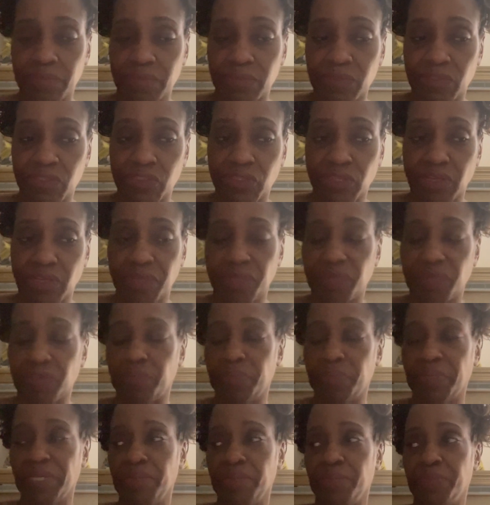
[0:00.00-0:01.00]
stuff to
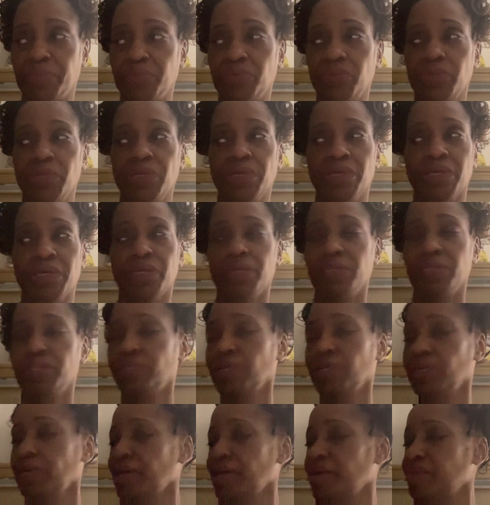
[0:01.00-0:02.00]
people,
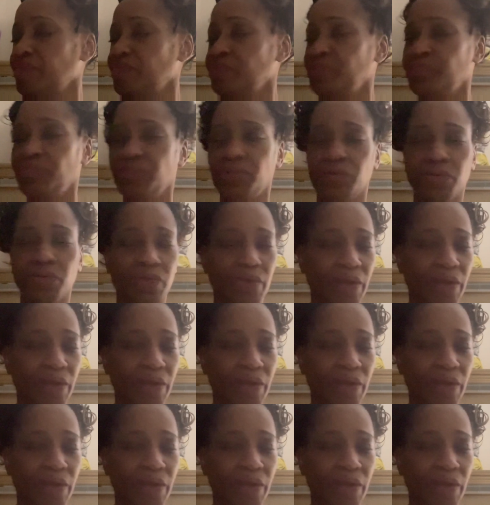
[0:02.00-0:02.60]
they have no